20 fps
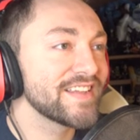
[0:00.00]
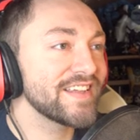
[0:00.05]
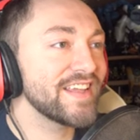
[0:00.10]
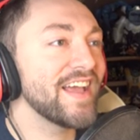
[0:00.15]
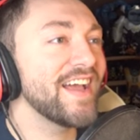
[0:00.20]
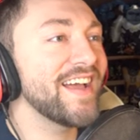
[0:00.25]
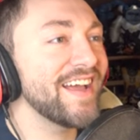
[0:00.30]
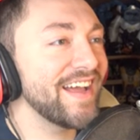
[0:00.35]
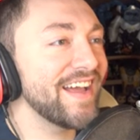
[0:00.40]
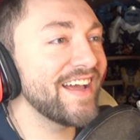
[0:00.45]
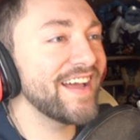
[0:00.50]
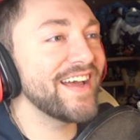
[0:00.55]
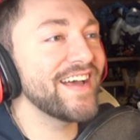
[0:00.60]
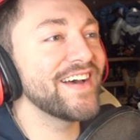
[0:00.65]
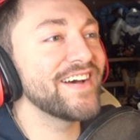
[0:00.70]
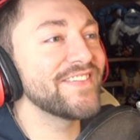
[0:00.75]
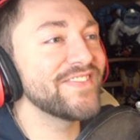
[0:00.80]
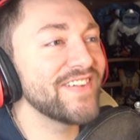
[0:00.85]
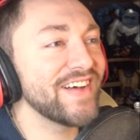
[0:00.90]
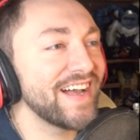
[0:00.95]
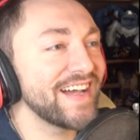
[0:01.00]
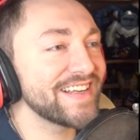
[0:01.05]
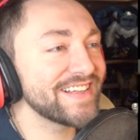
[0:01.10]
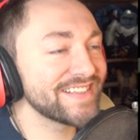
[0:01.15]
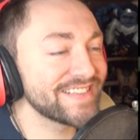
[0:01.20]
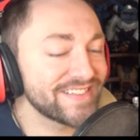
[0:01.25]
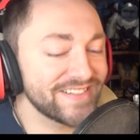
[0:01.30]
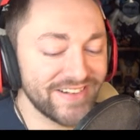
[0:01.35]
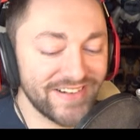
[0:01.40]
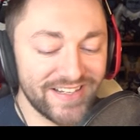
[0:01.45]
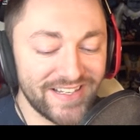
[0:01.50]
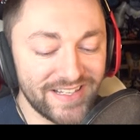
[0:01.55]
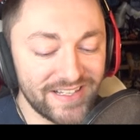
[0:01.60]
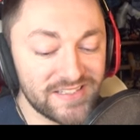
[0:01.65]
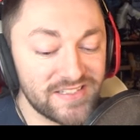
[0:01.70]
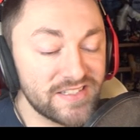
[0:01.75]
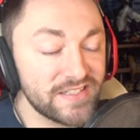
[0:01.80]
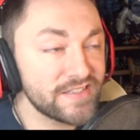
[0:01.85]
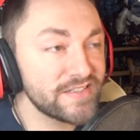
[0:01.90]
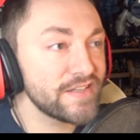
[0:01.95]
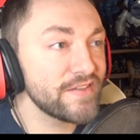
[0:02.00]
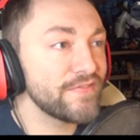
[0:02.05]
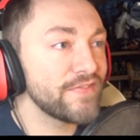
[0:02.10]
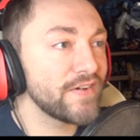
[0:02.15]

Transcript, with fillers: Yeah, Vladdy's joining us. Does he